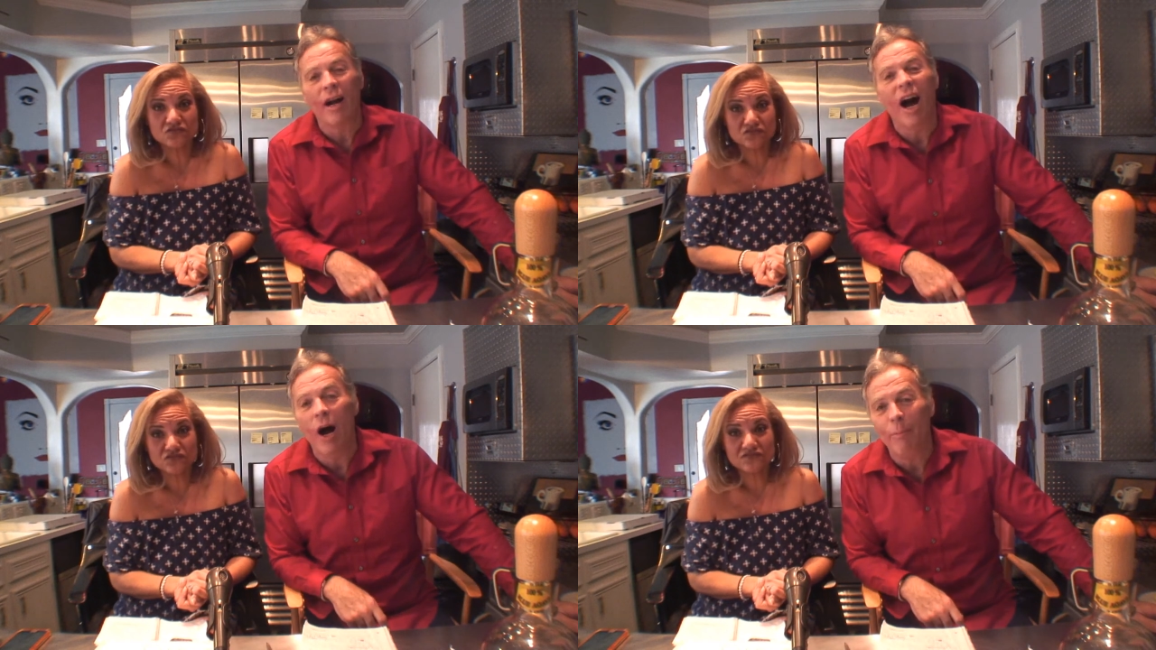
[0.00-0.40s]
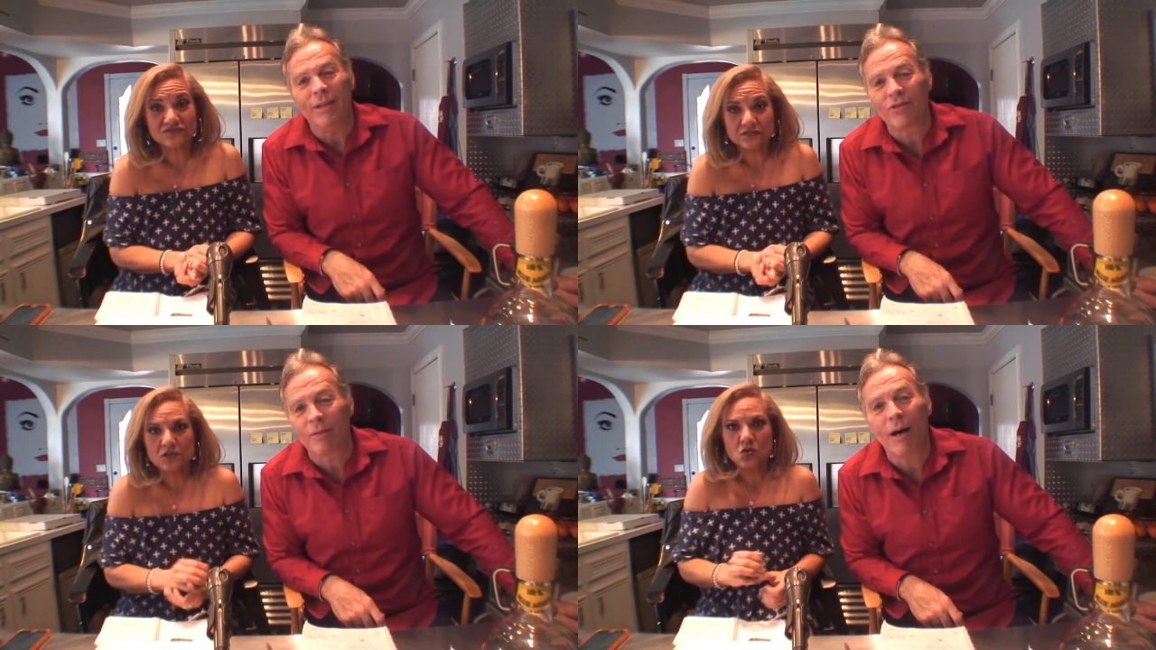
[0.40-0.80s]
Speaker 1: humping
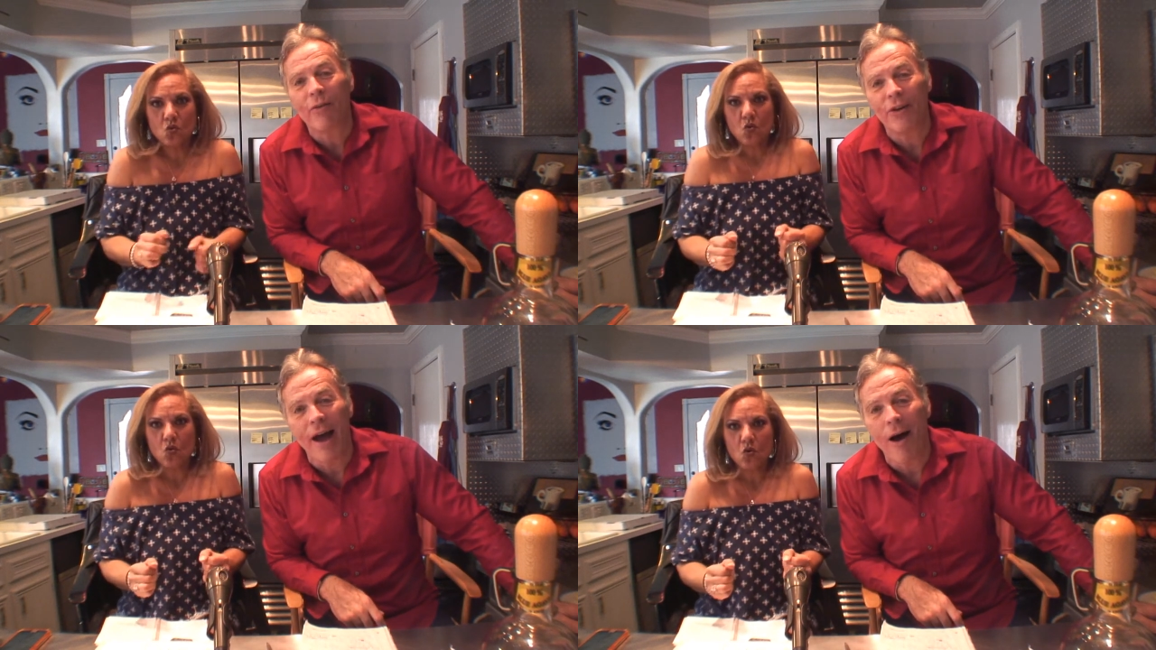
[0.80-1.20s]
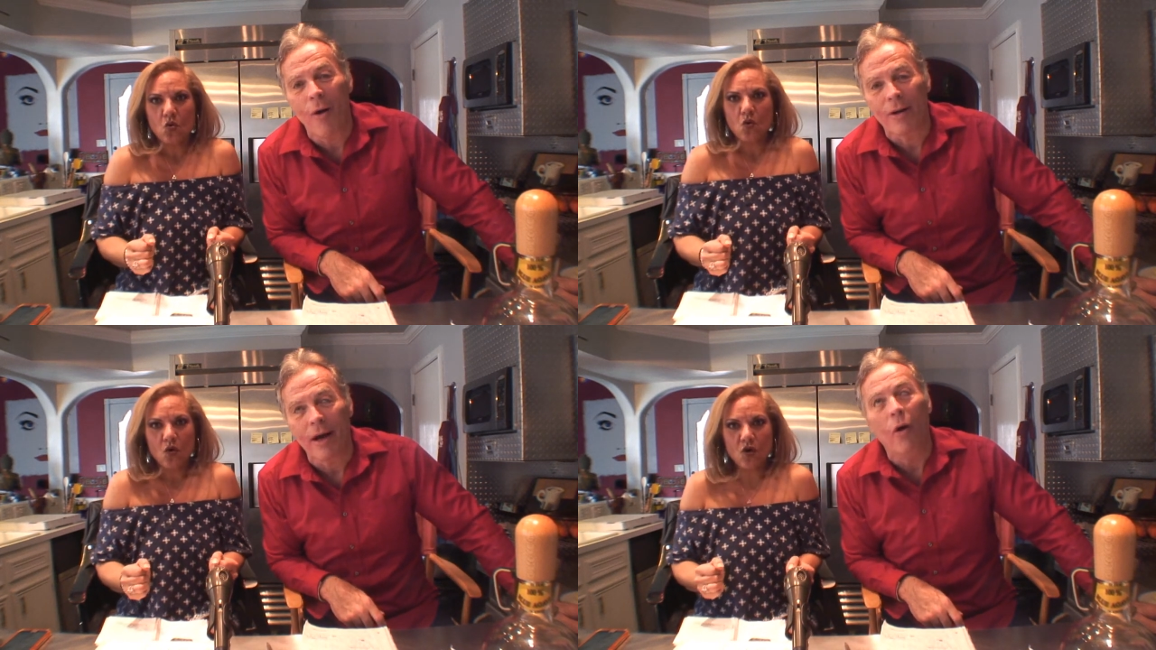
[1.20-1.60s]
some other
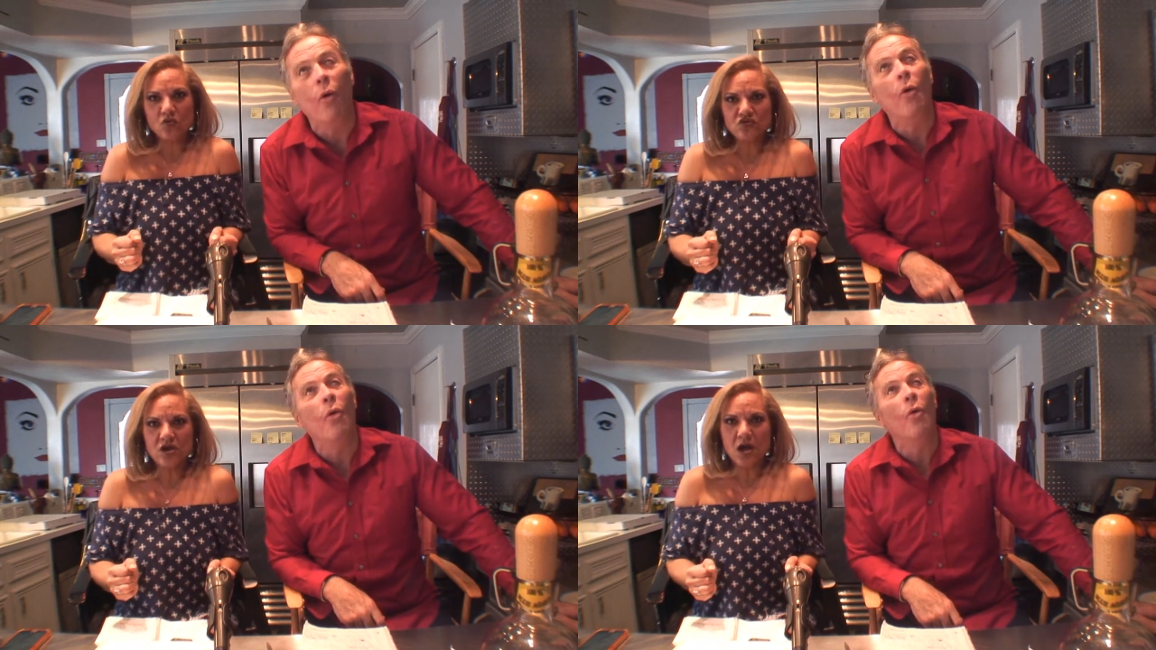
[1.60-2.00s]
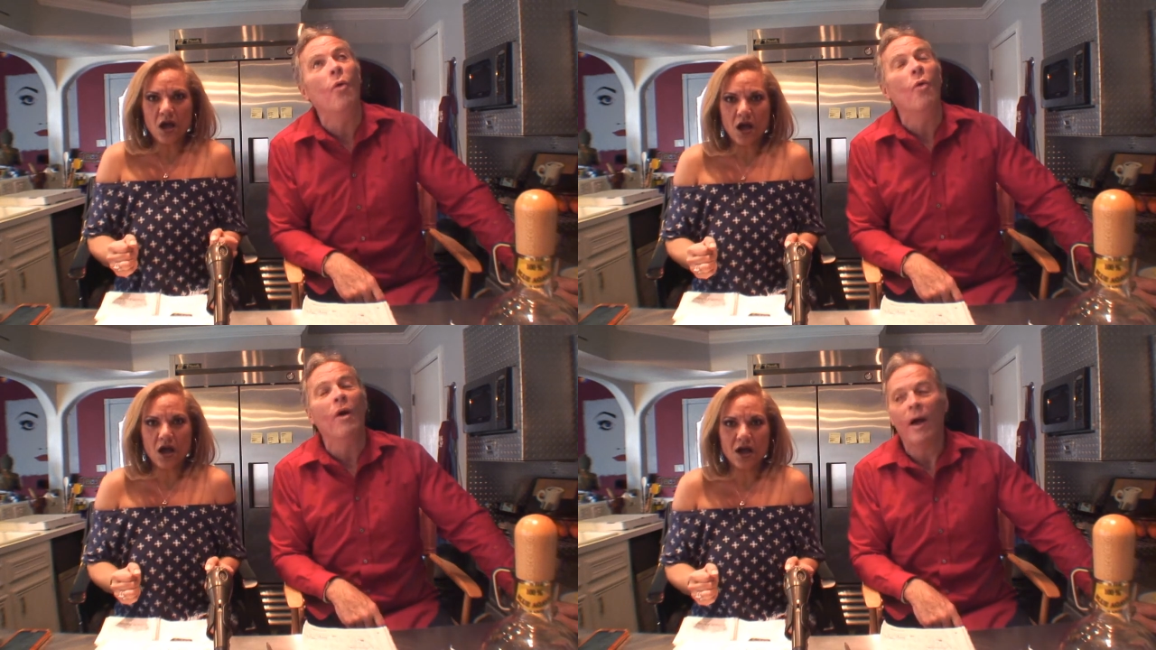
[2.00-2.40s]
dog. Oh, oh yeah.
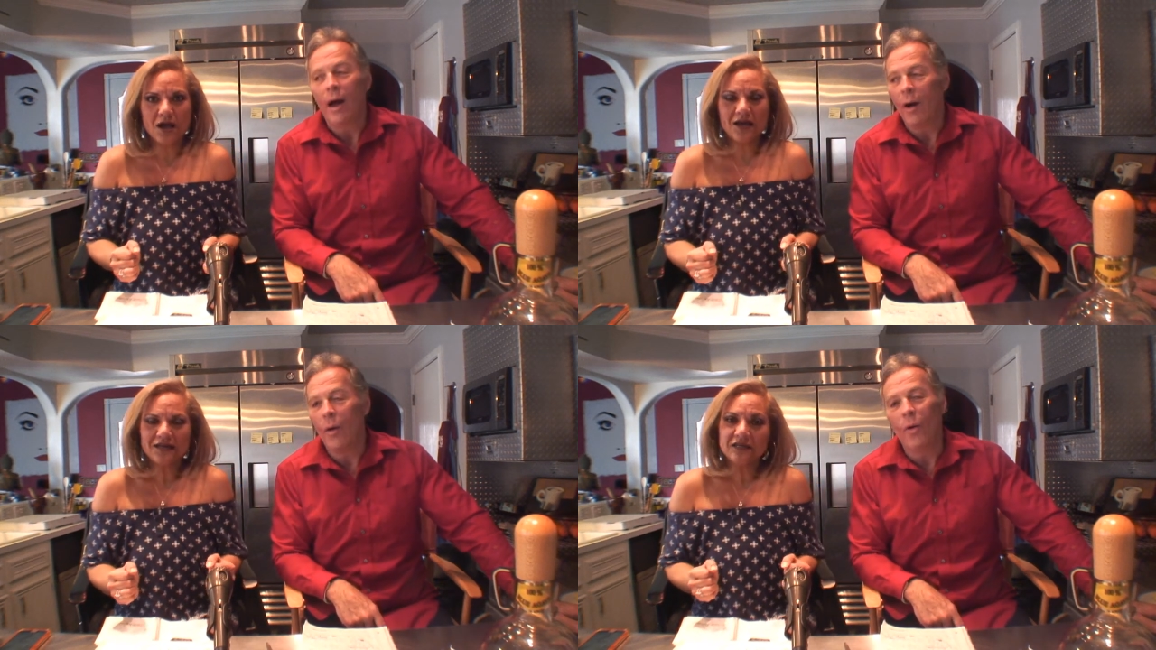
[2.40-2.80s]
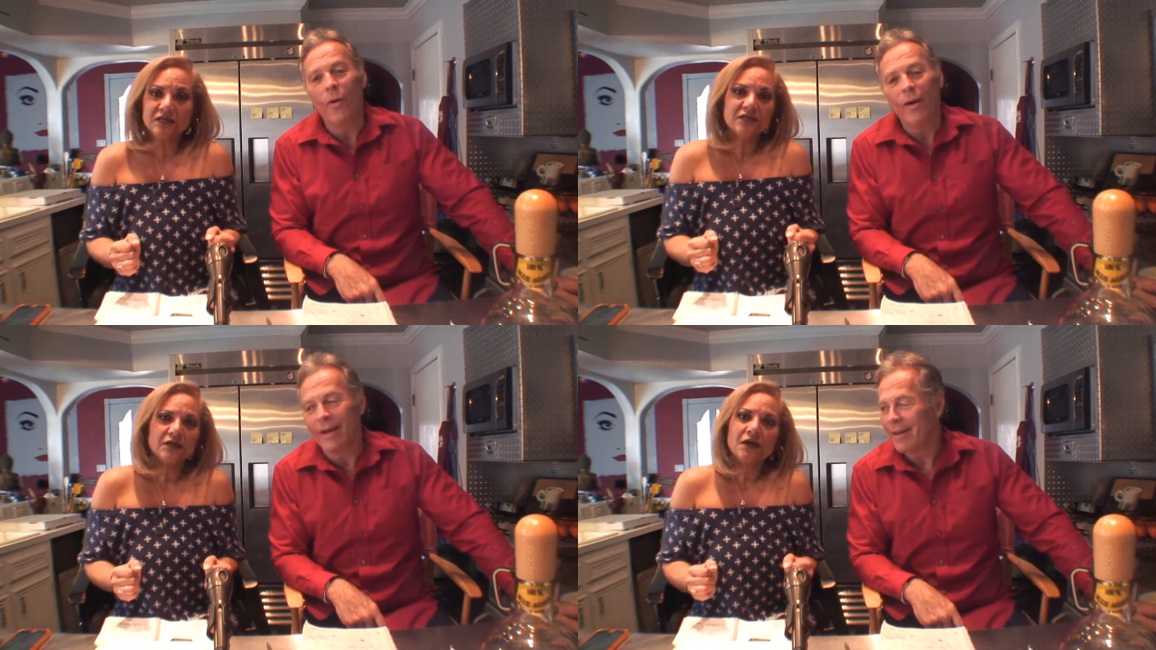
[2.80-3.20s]
Oh.
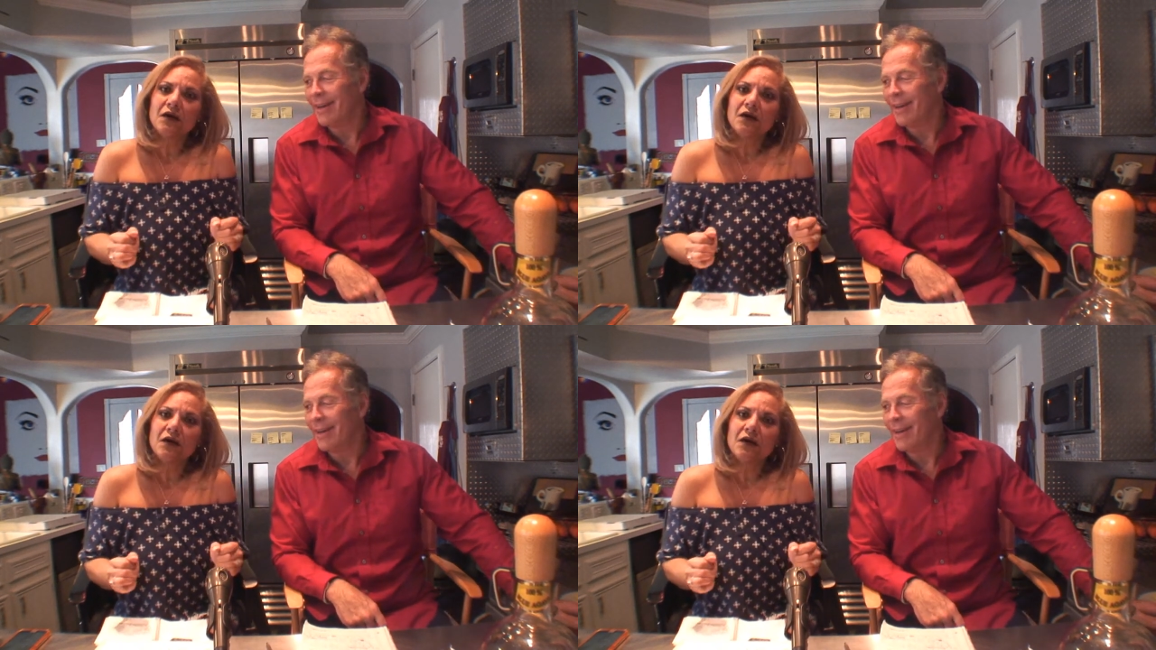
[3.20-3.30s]
oh.